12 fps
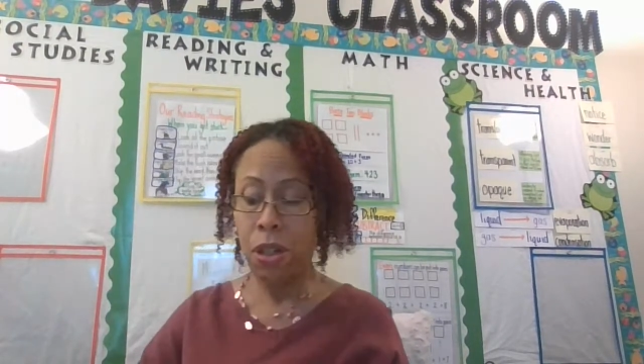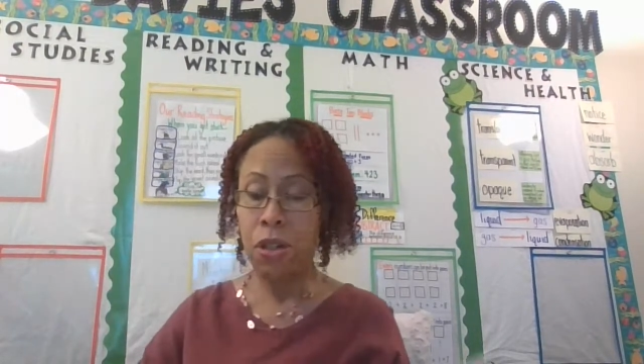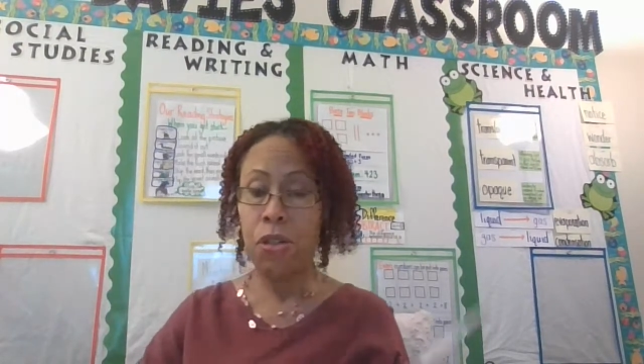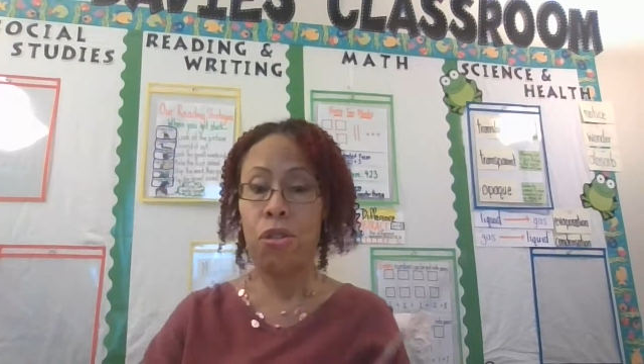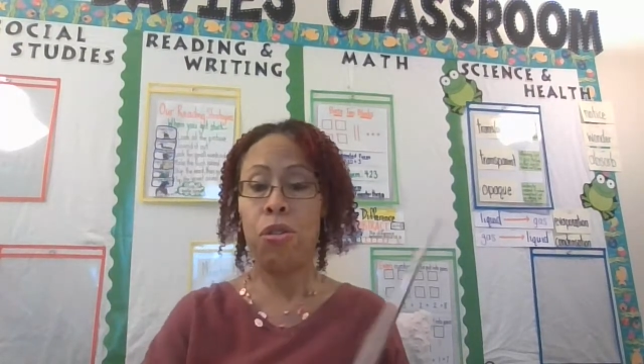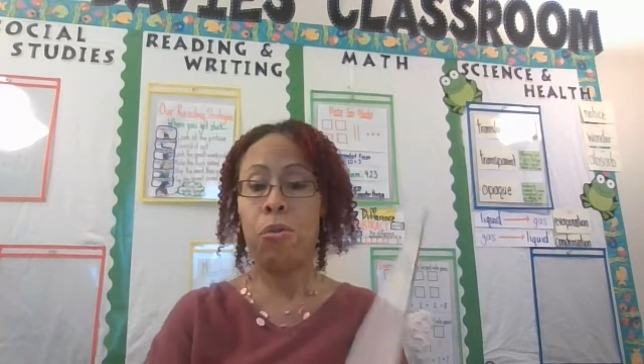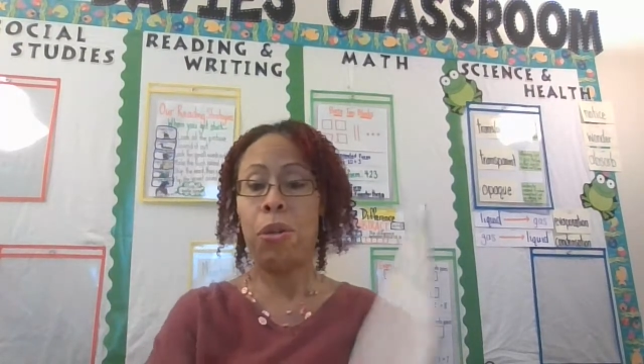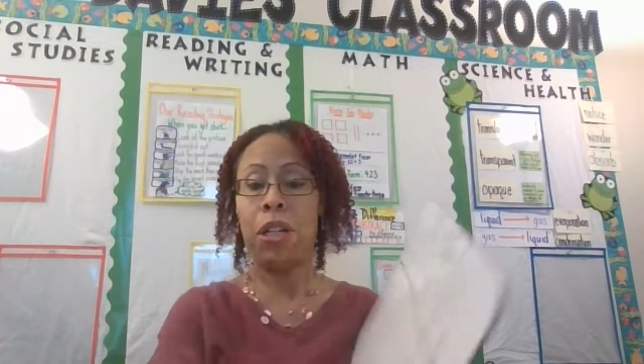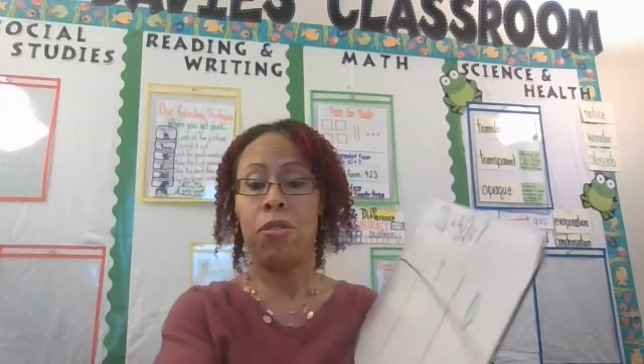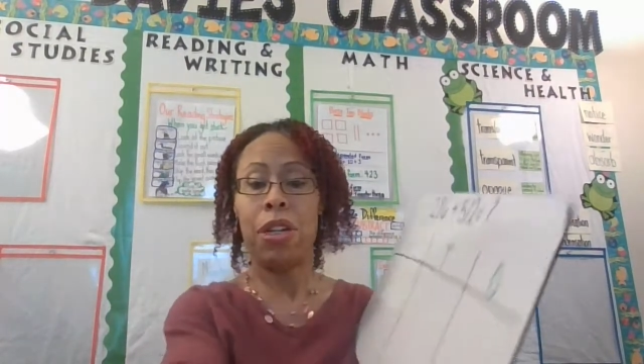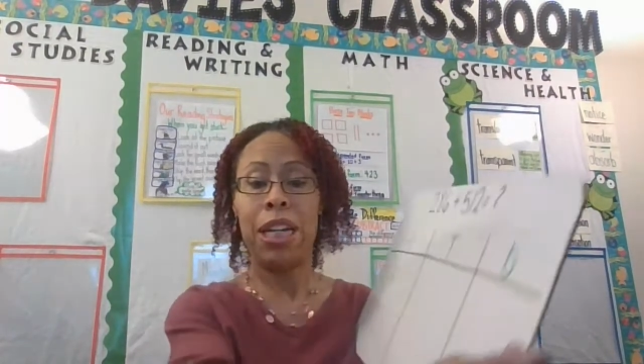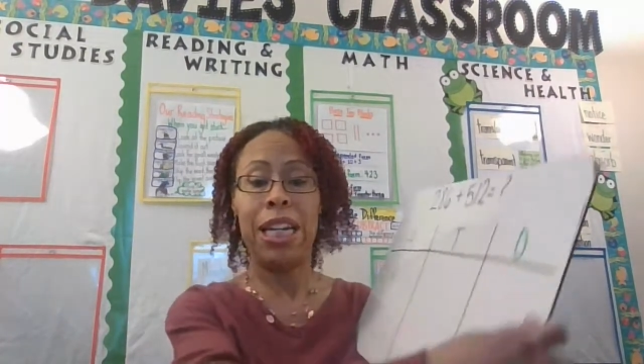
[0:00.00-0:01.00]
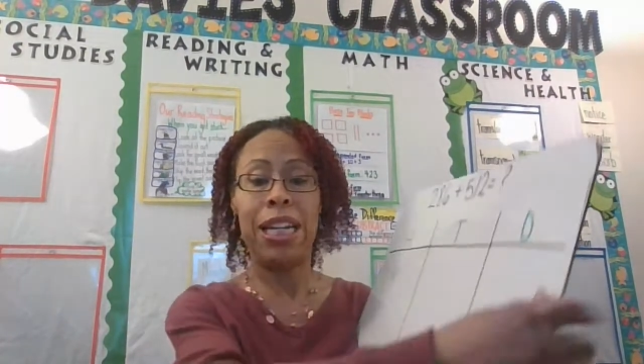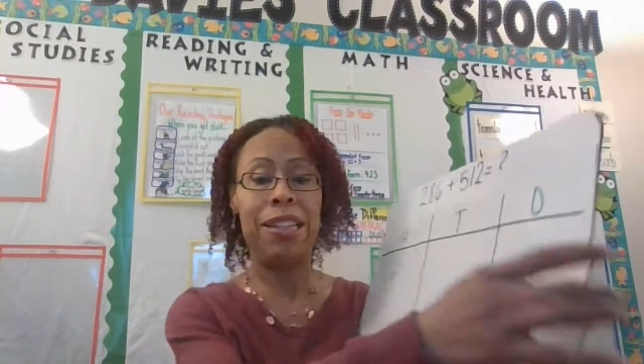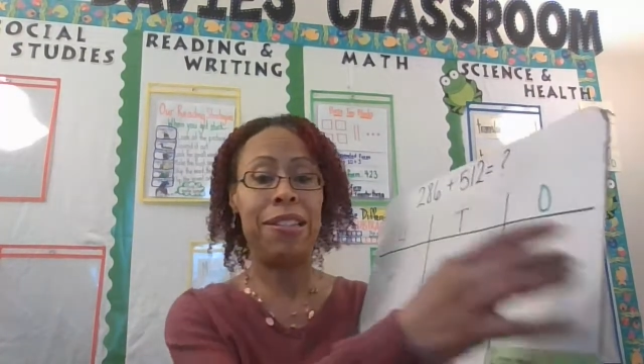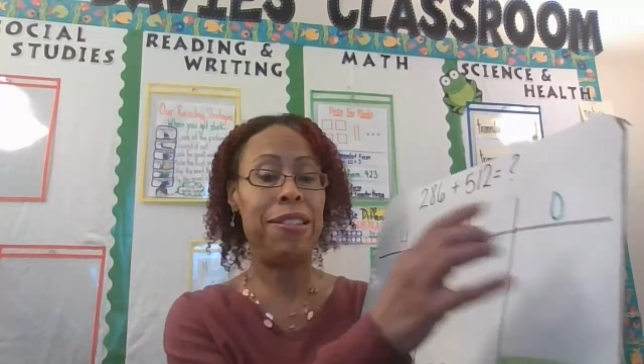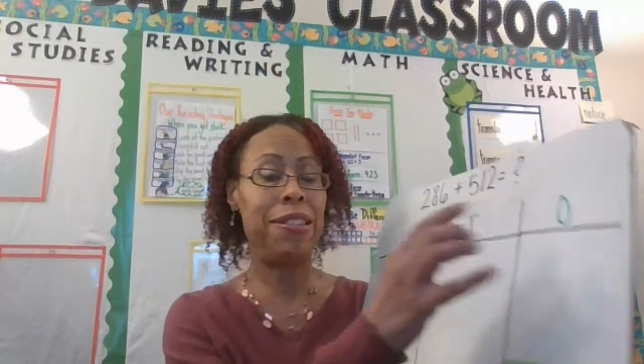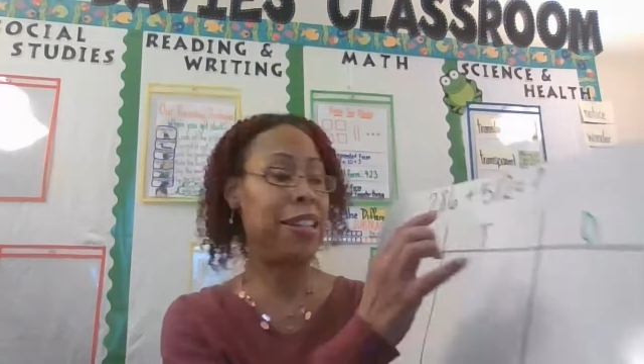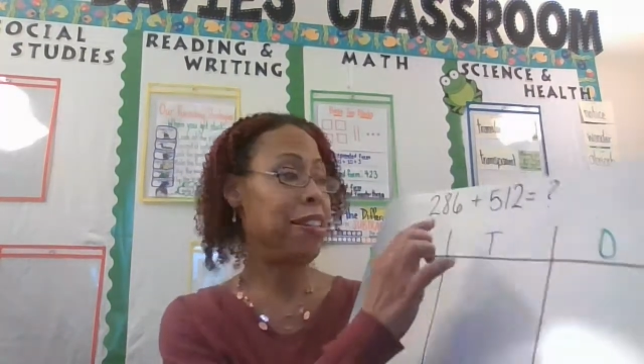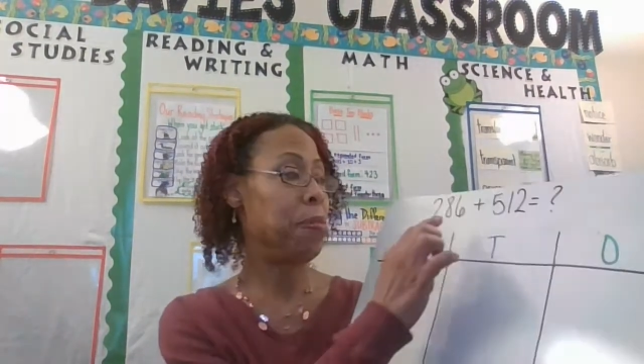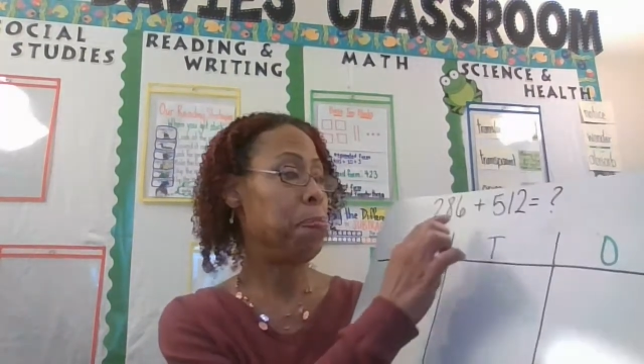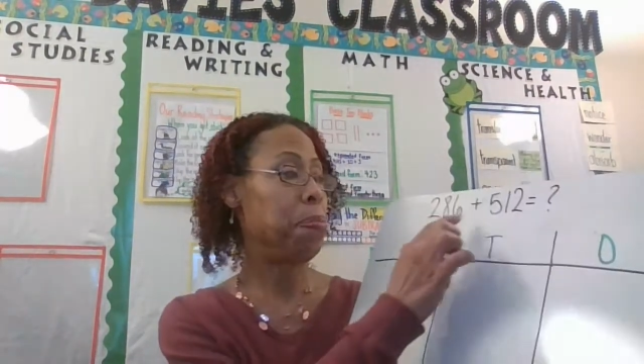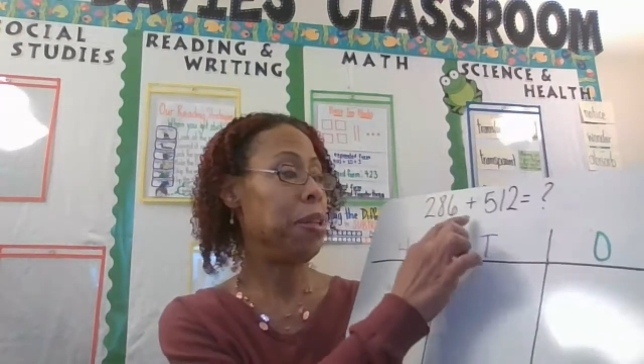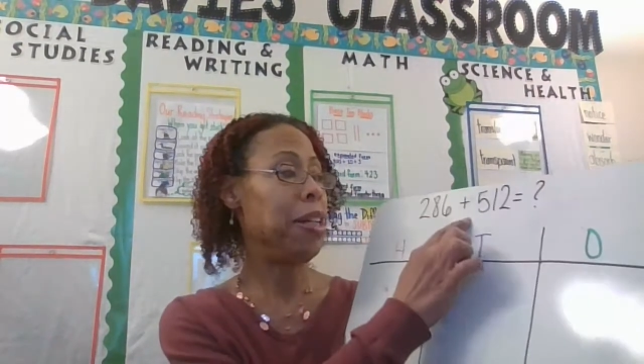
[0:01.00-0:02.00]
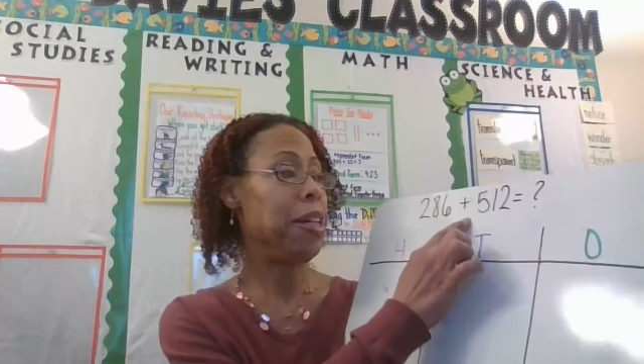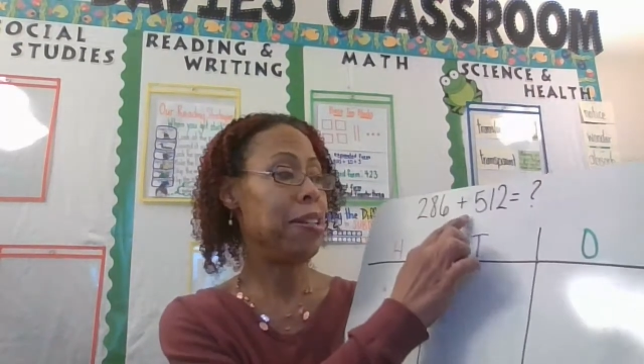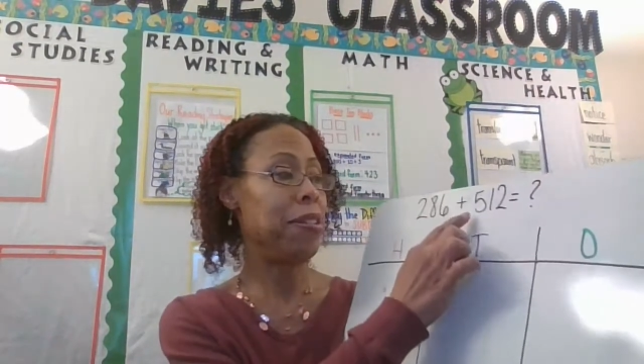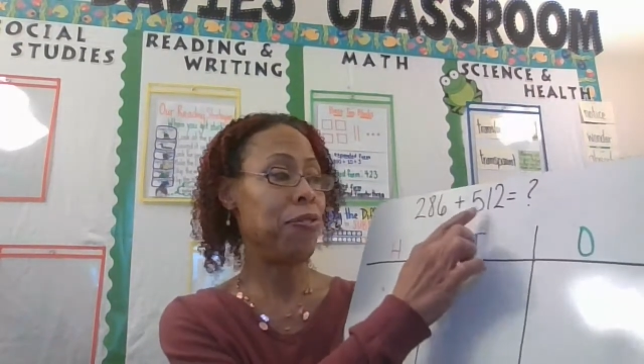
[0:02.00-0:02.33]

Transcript: 286 plus